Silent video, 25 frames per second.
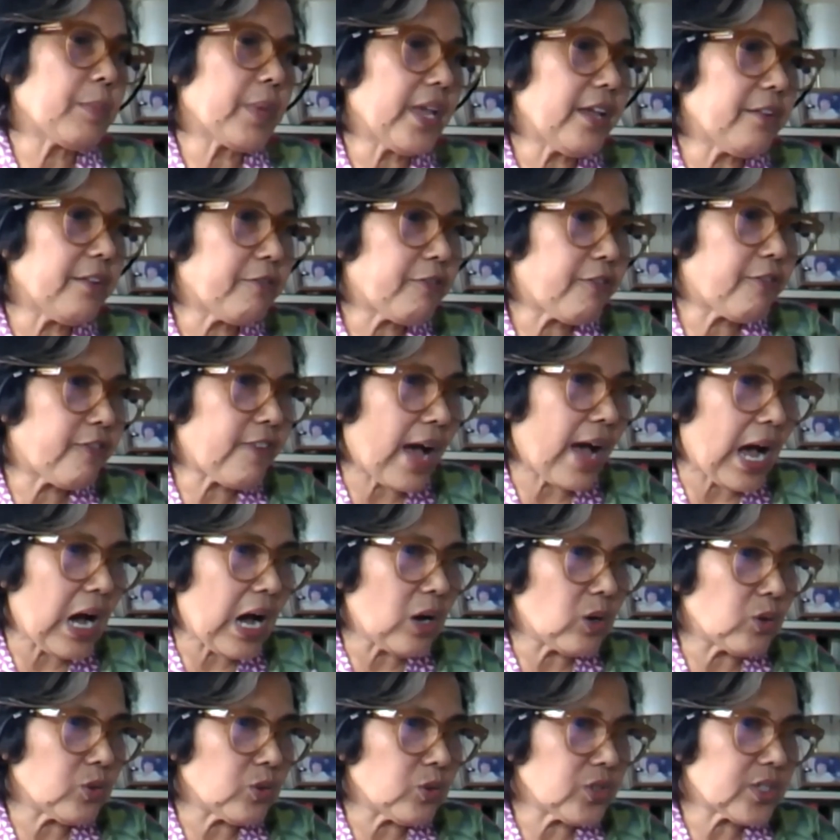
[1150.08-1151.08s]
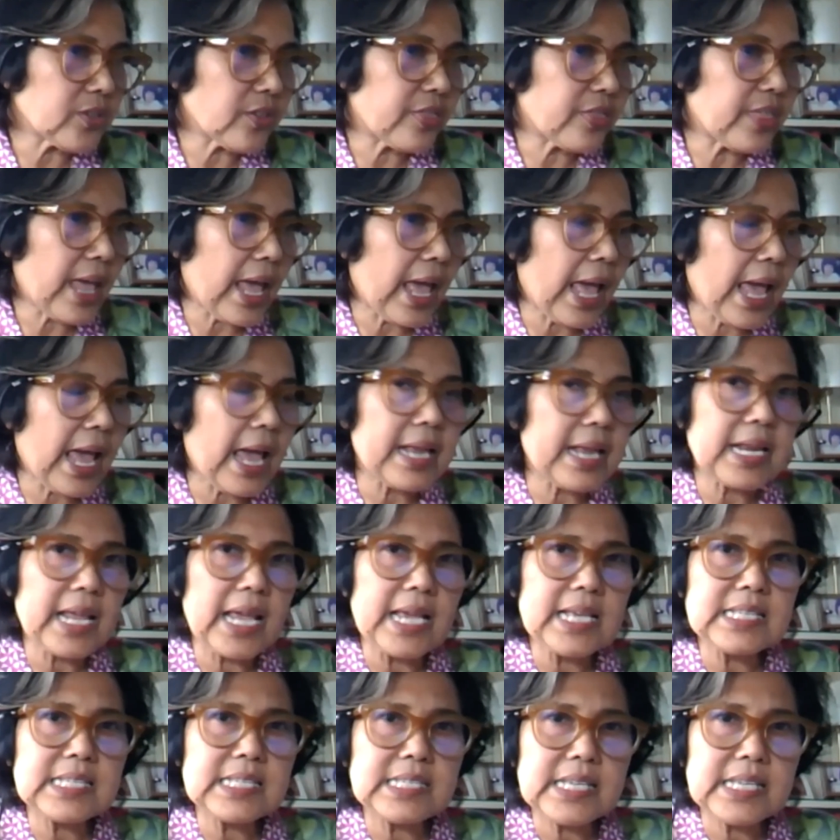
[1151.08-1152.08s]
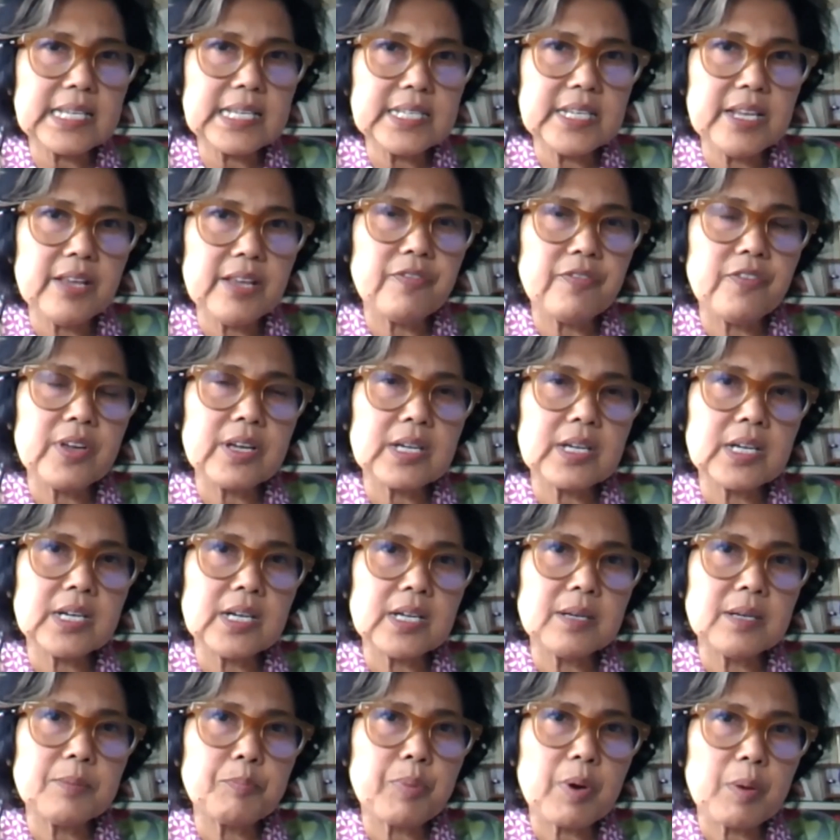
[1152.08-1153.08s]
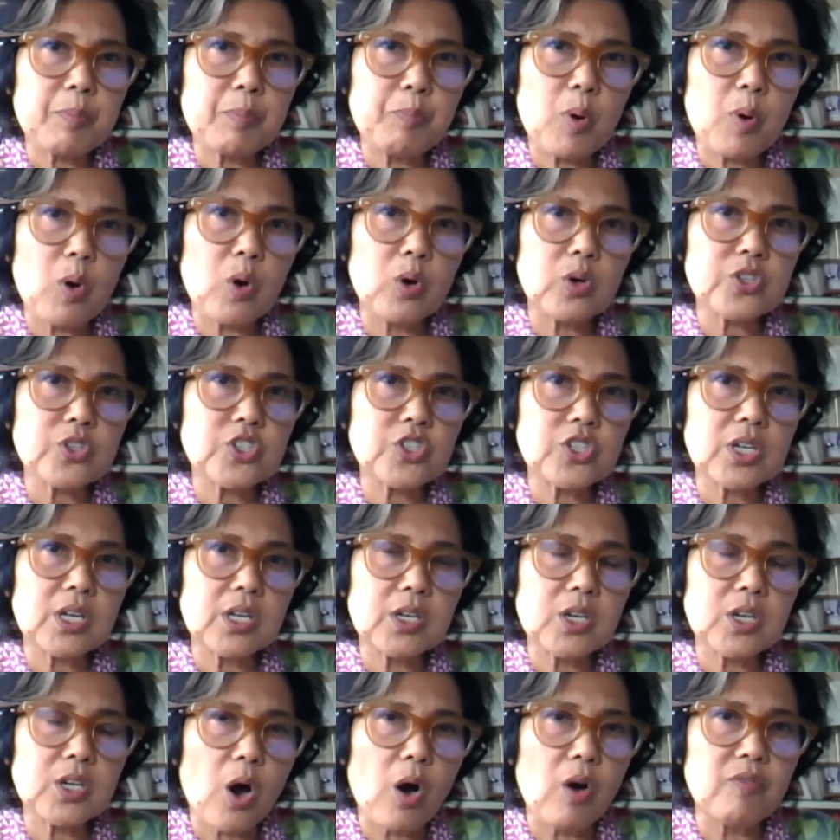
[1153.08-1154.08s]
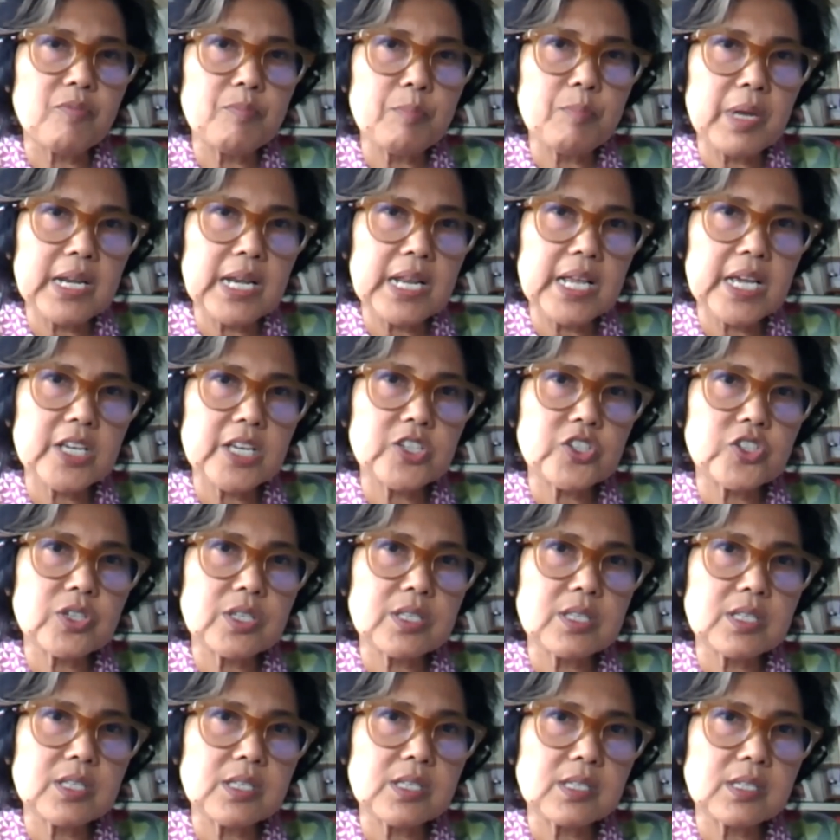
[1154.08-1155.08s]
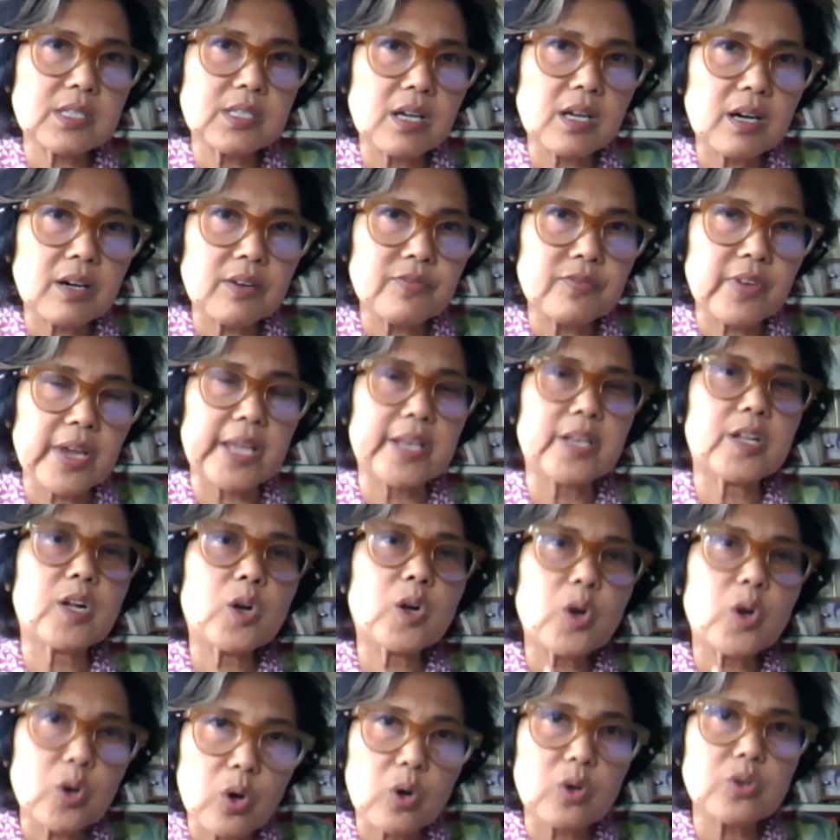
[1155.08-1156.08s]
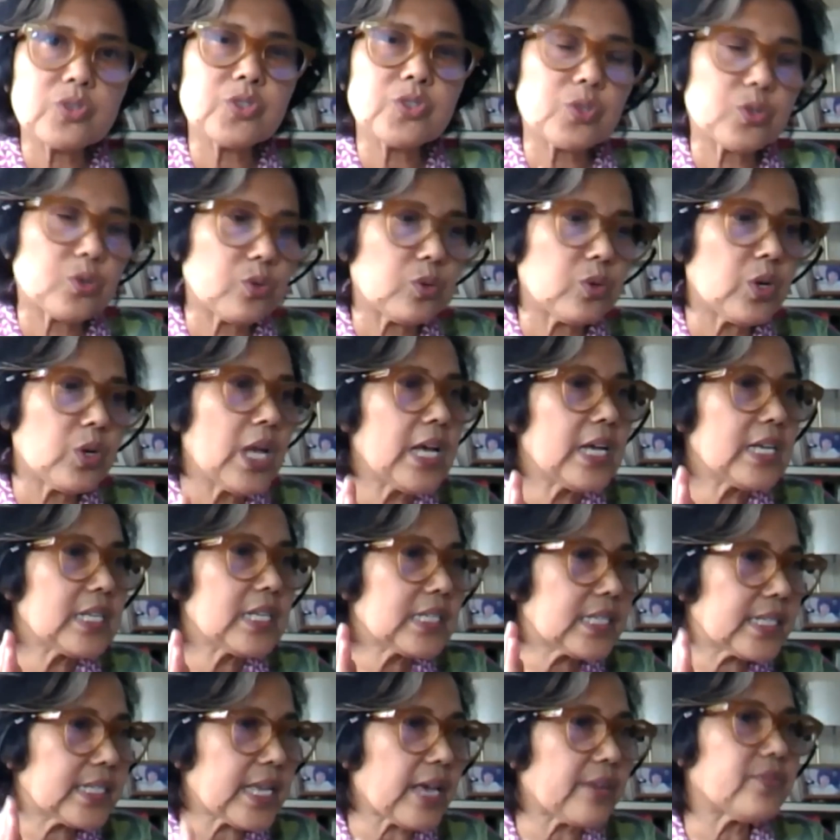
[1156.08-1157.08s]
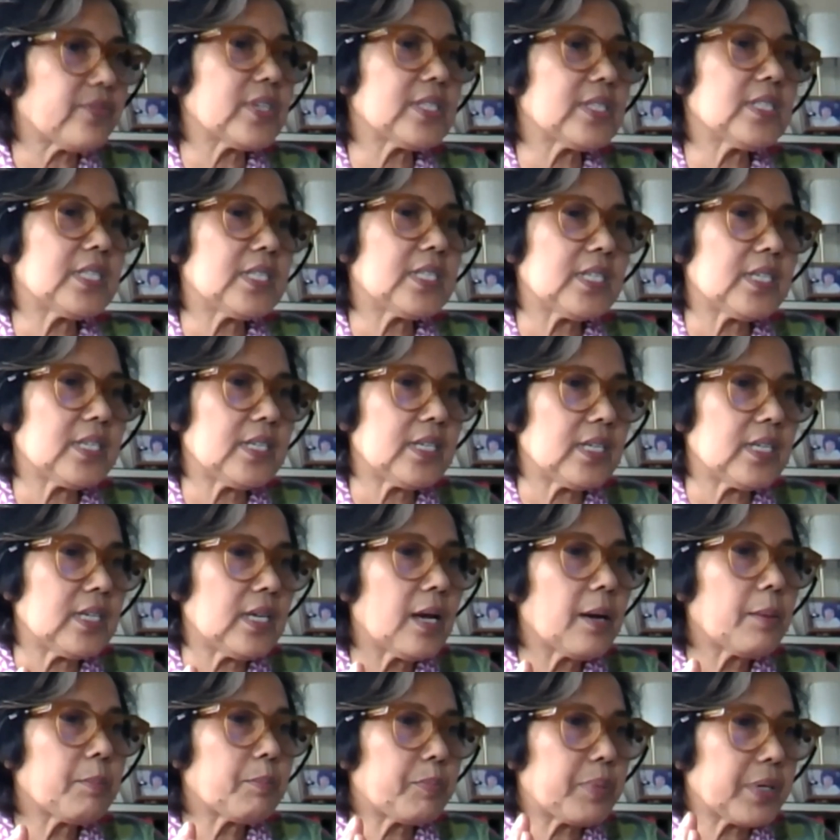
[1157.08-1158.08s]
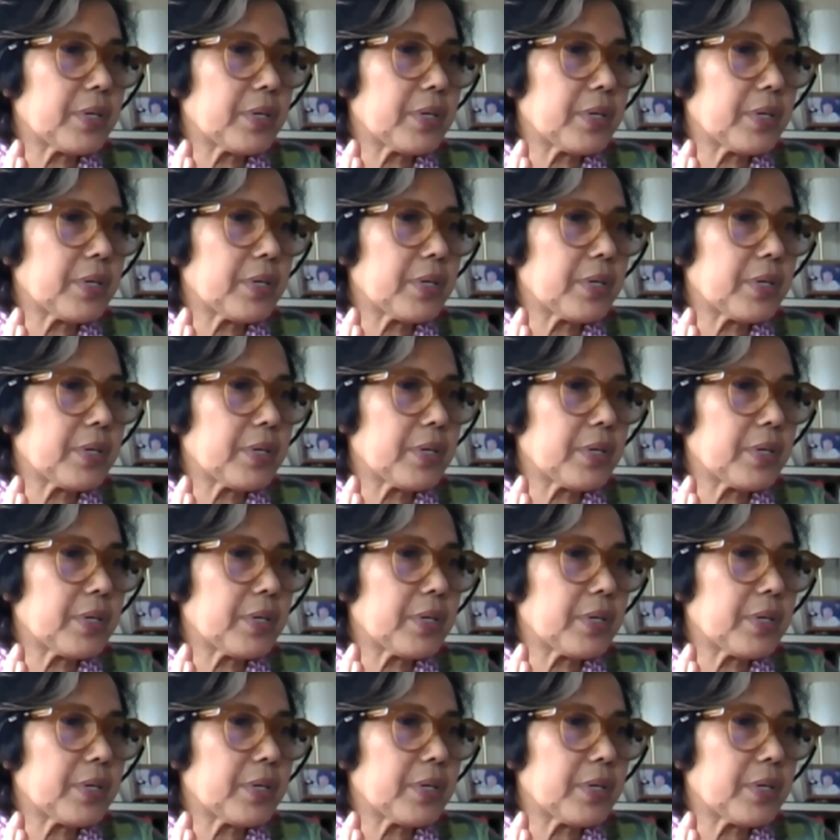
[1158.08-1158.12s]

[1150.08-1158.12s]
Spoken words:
it found that a significant proportion of Malaysians surveyed, close to 70%,